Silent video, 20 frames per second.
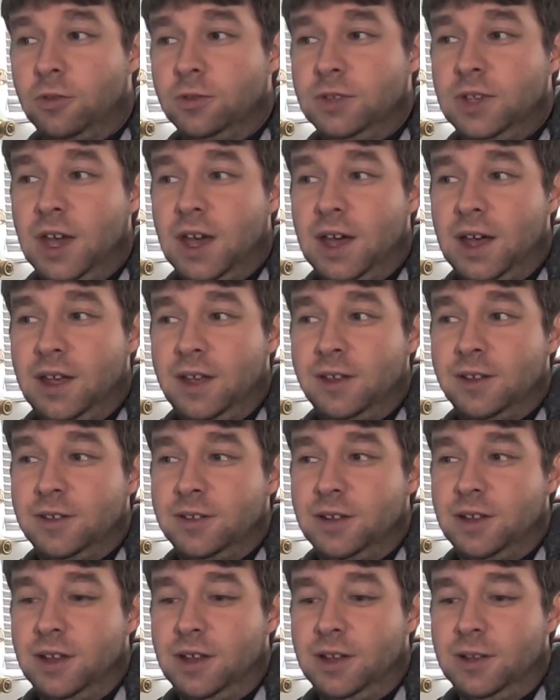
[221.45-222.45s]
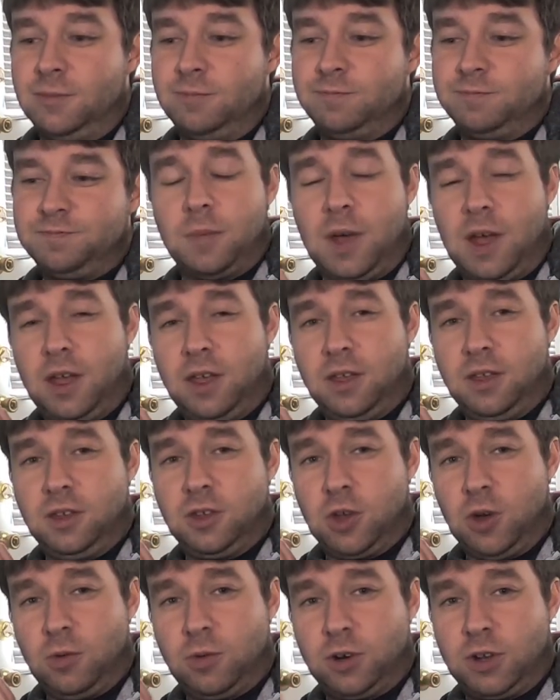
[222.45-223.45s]
guy. My
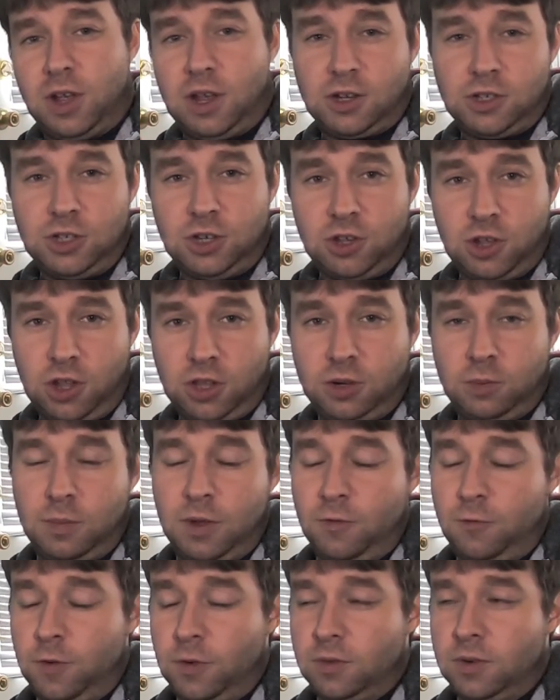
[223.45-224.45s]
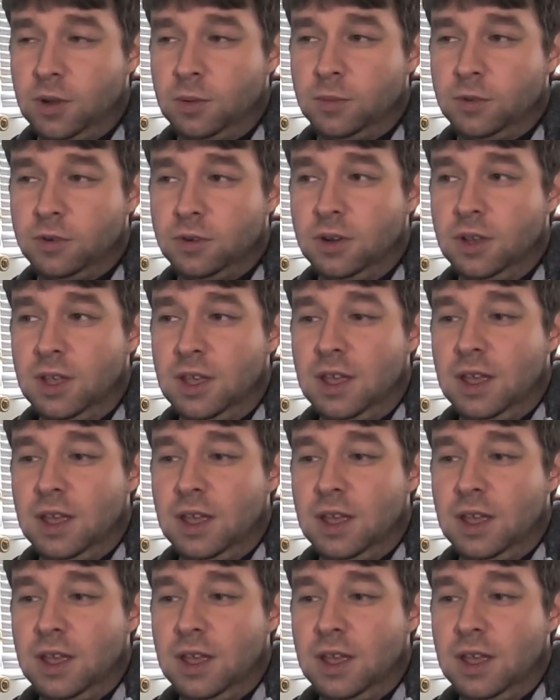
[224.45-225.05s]
coworker actually called up my phone number,